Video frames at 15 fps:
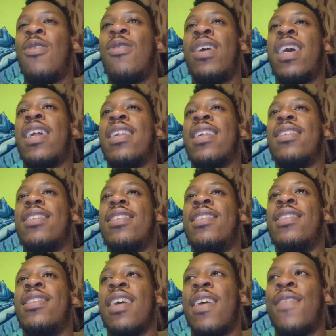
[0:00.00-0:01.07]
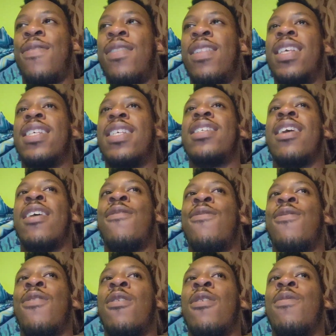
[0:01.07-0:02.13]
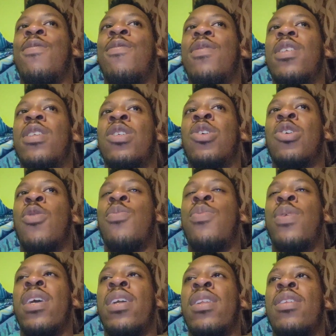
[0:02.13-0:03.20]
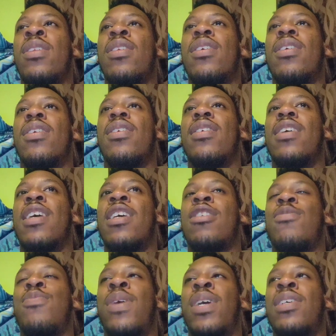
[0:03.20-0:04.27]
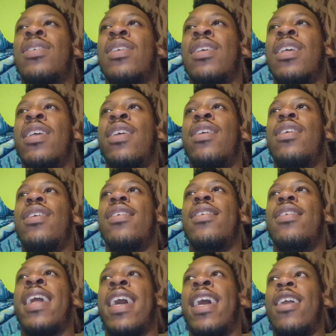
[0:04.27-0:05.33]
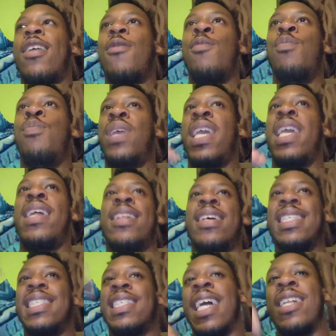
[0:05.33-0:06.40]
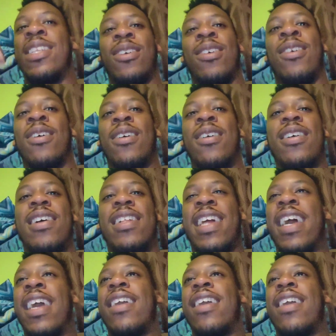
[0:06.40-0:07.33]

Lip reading: old head definitely stemmed from Joe Budden, especially like being the center.